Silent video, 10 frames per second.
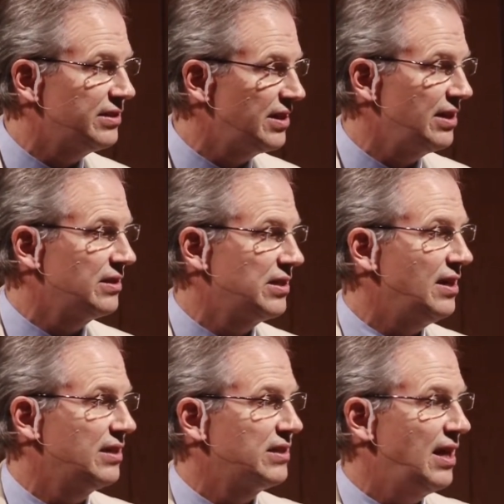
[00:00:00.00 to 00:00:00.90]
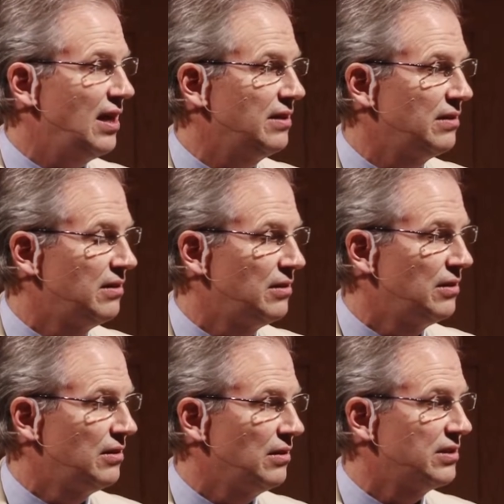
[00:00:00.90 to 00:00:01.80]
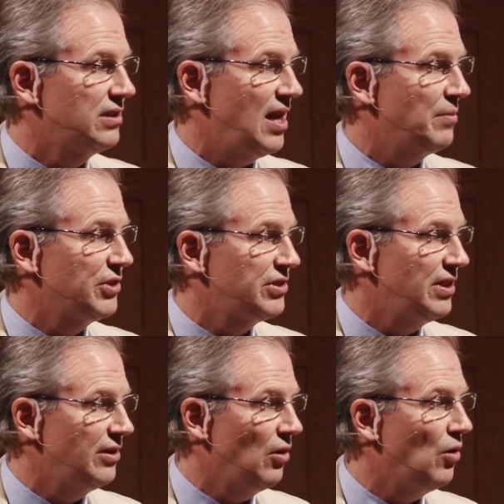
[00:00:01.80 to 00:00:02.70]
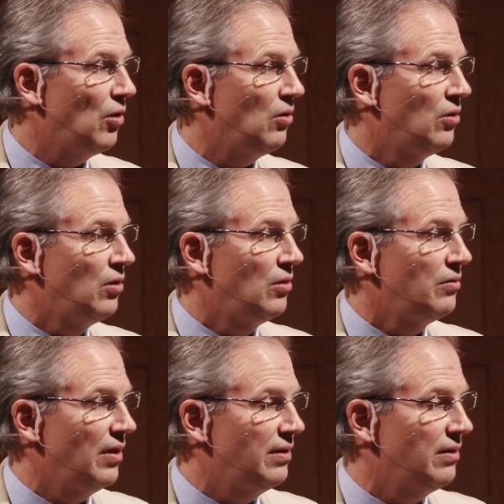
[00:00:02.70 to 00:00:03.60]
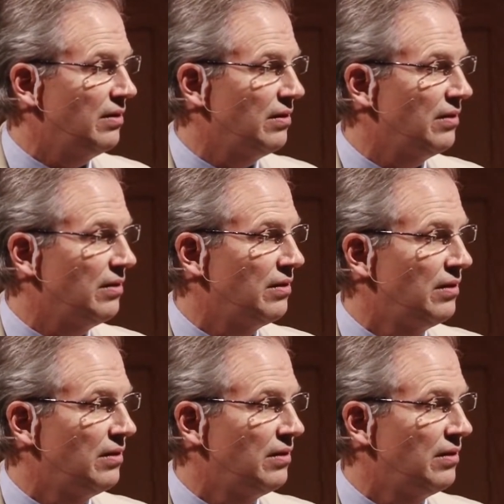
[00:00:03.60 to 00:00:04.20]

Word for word: Science can't establish that all that uh,